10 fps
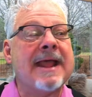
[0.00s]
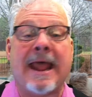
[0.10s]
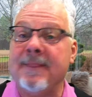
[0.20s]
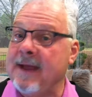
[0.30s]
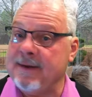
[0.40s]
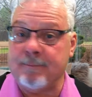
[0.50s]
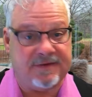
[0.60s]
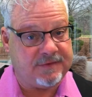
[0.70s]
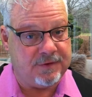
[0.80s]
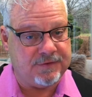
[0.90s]
and they
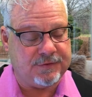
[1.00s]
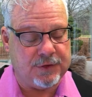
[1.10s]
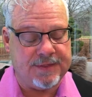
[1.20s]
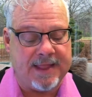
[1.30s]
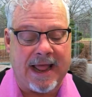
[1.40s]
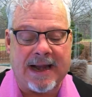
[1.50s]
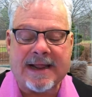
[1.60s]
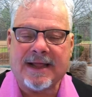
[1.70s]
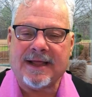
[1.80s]
misunderstood that.